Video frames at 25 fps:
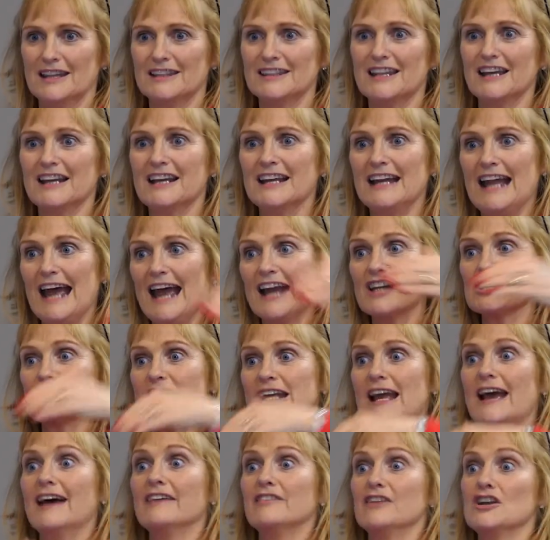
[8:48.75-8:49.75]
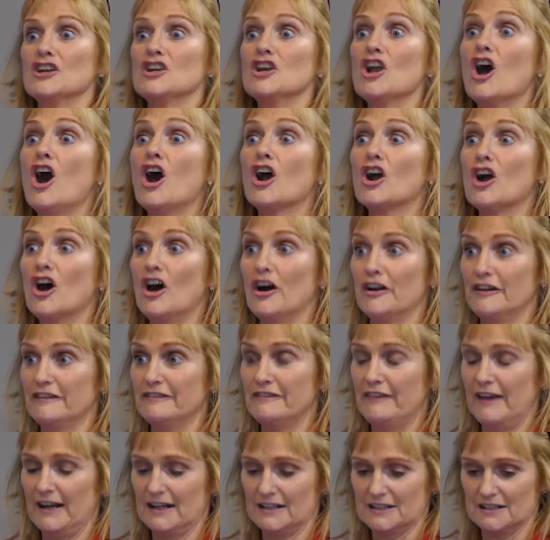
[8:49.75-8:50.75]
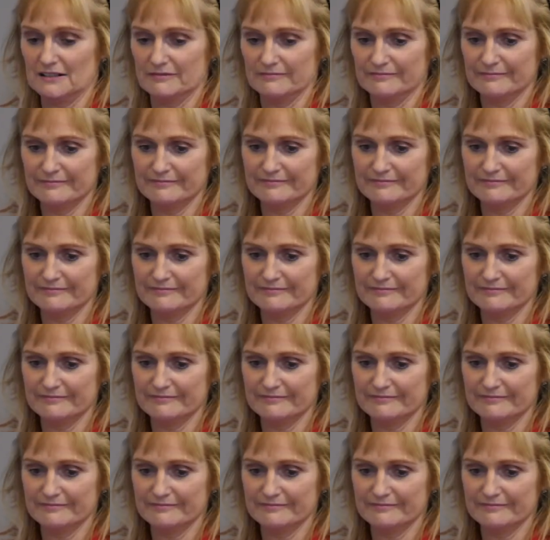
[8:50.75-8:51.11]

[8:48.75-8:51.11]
that can actually have a knock-on effect.